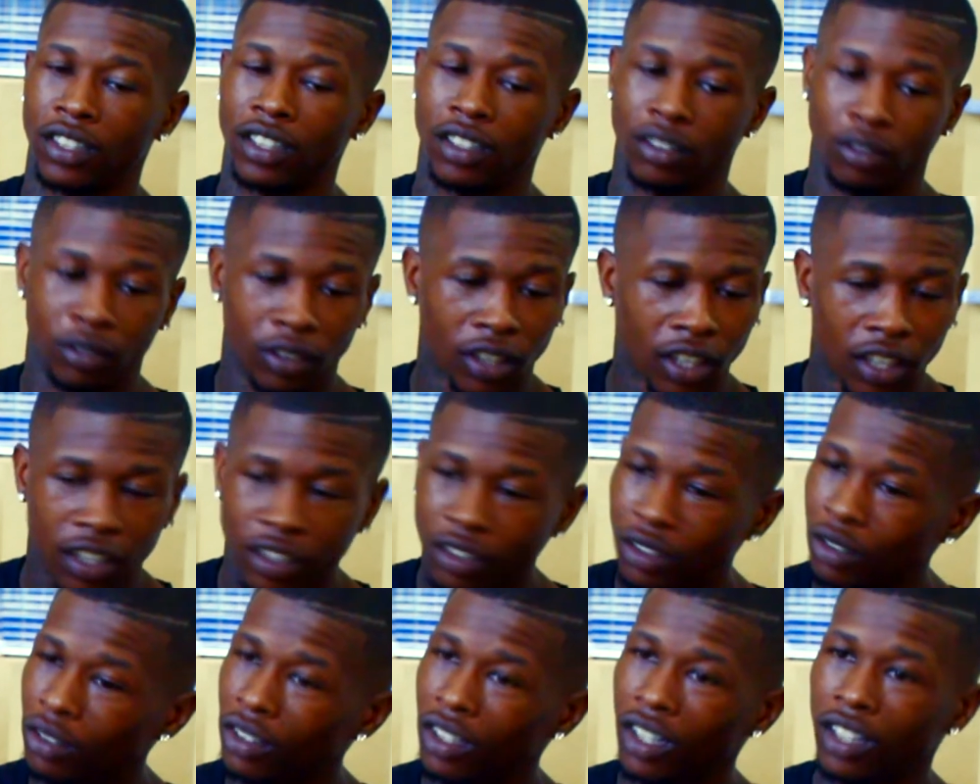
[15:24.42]
Yeah, we got to
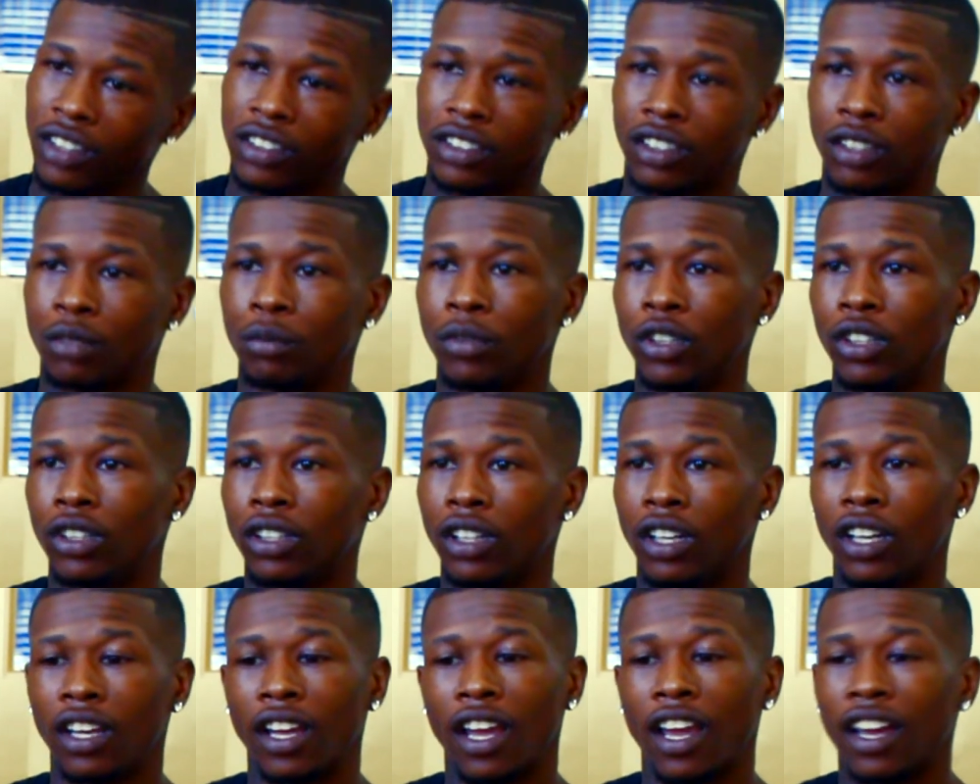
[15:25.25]
do it as a
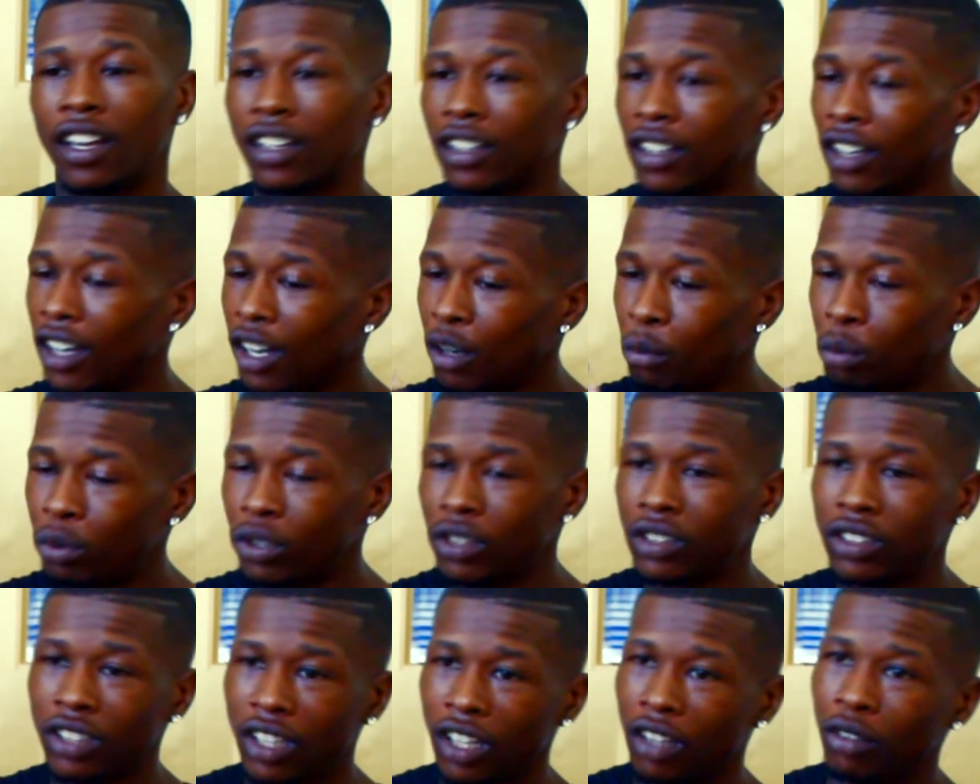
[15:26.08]
community. I
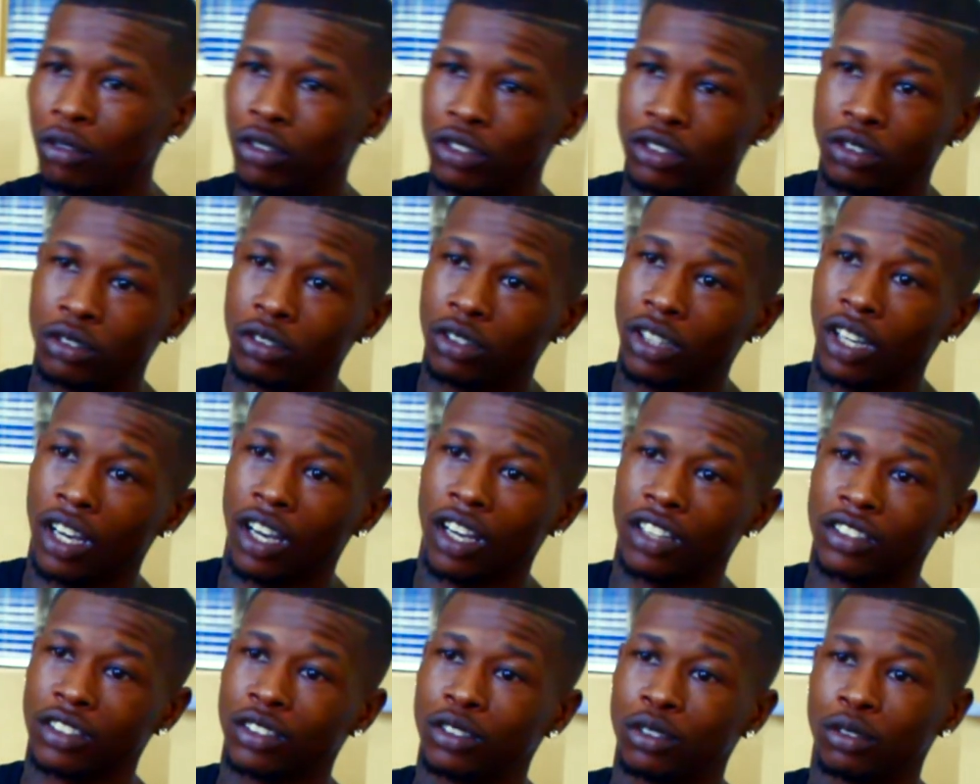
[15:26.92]
appreciate what you
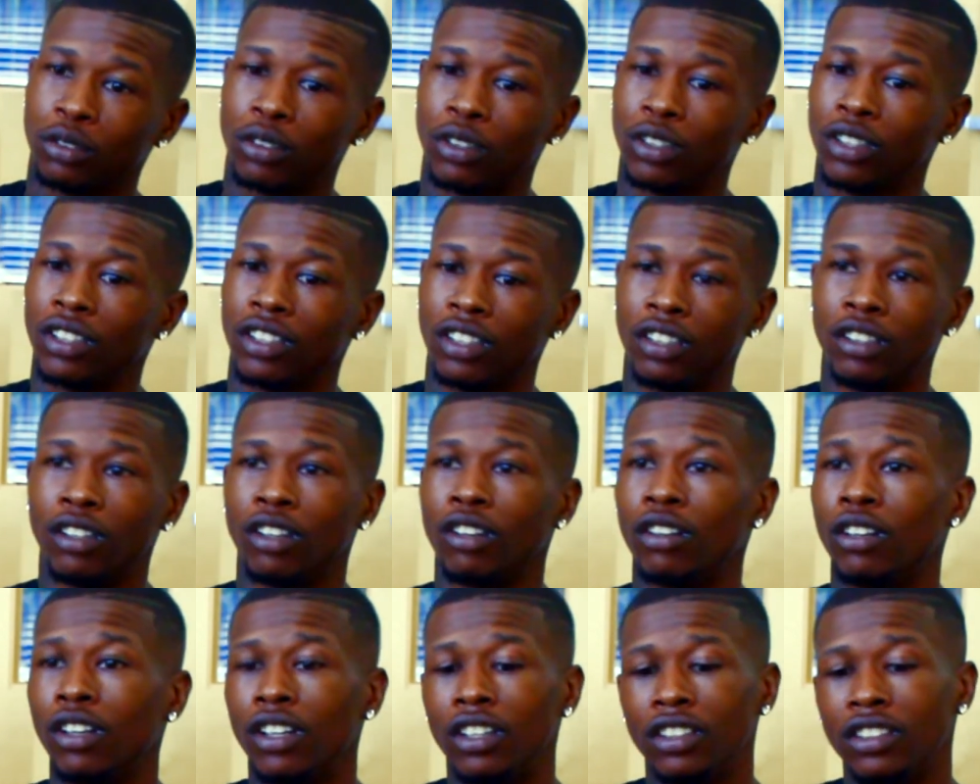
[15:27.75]
guys are doing, you
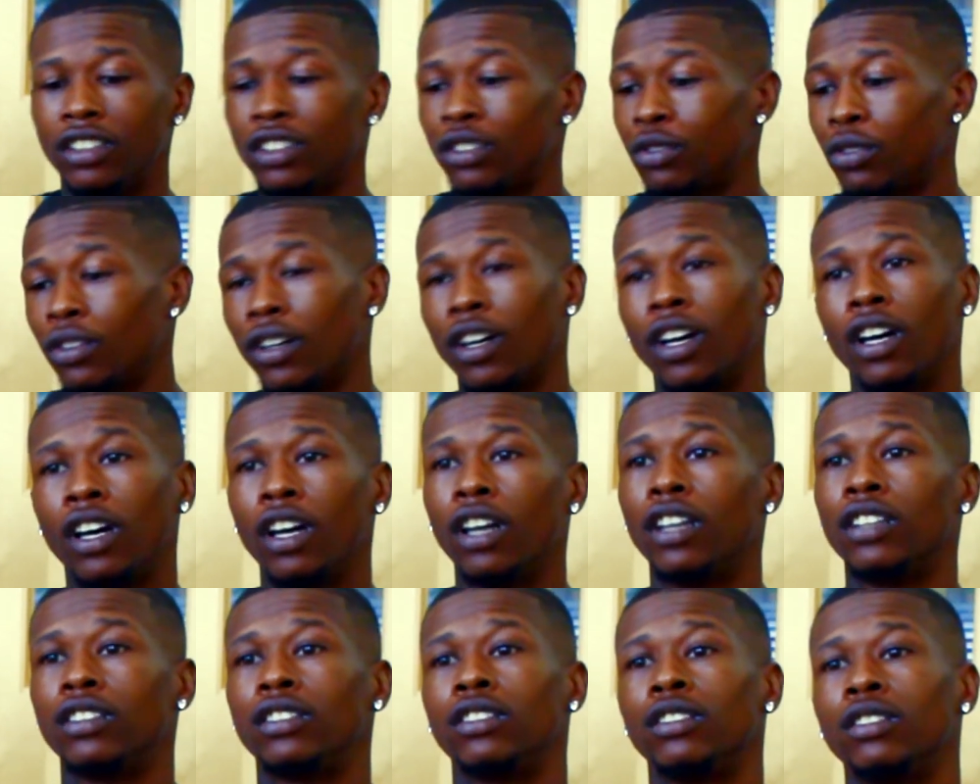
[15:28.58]
know, just for
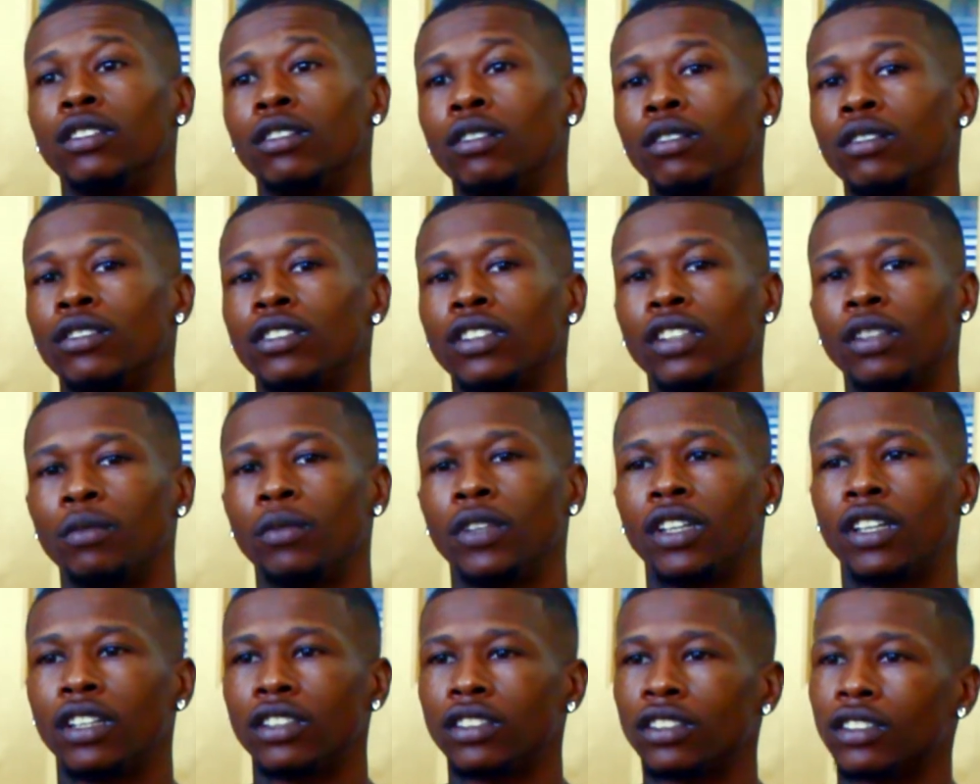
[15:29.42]
us, you know what I'm saying?
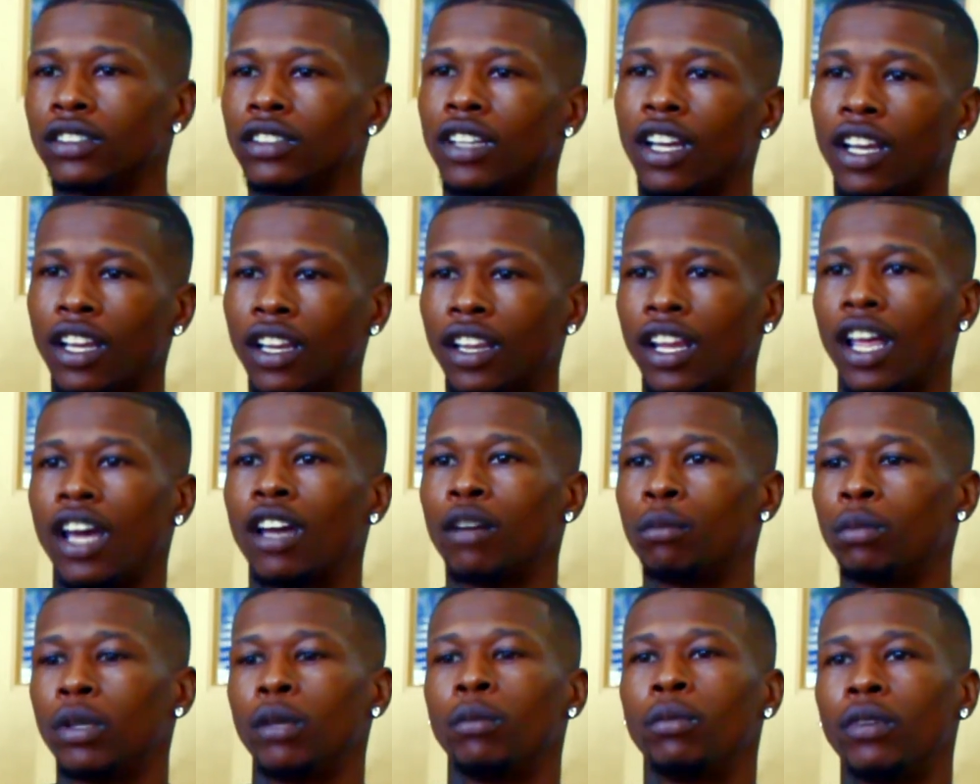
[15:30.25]
Because there's not a lot
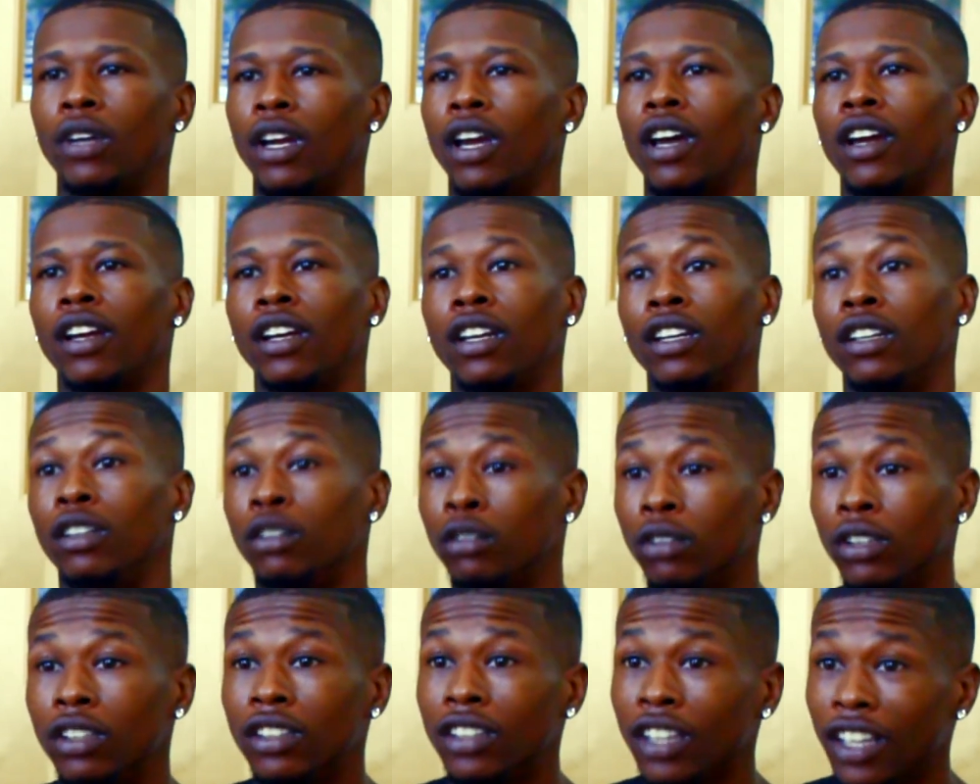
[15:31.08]
of people out here
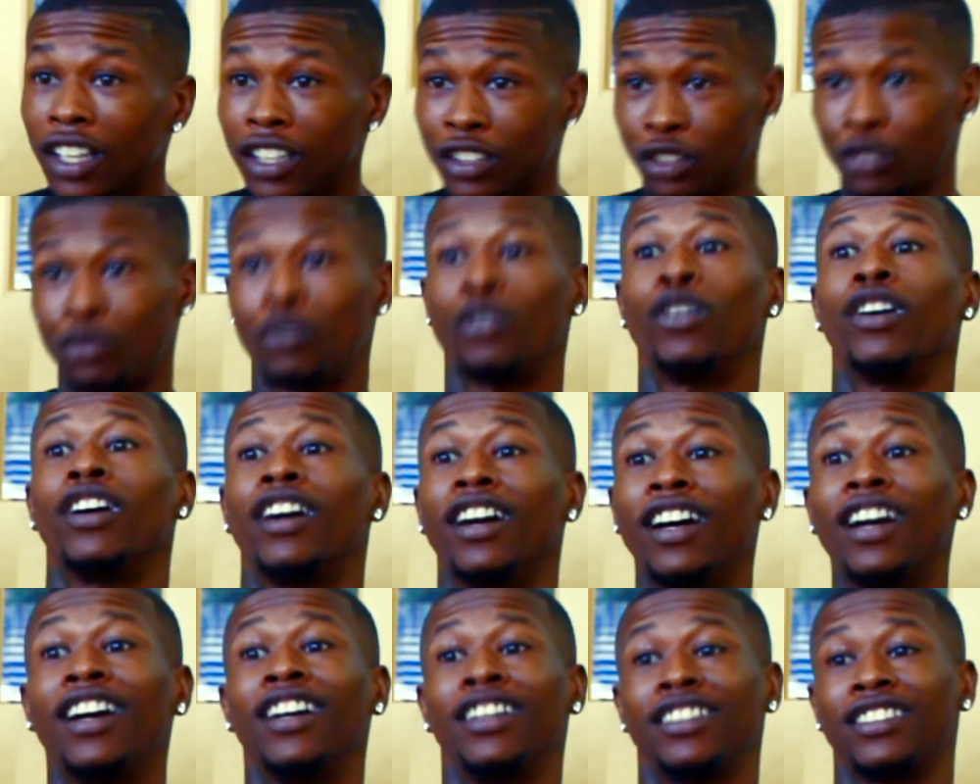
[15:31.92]
doing things for
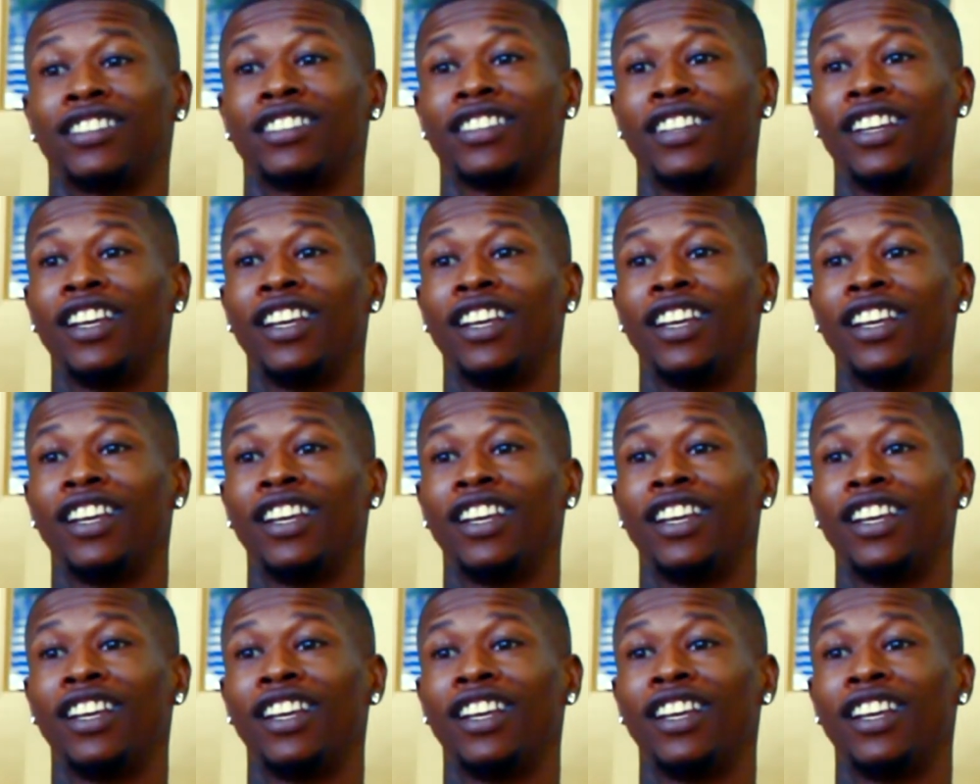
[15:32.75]
us.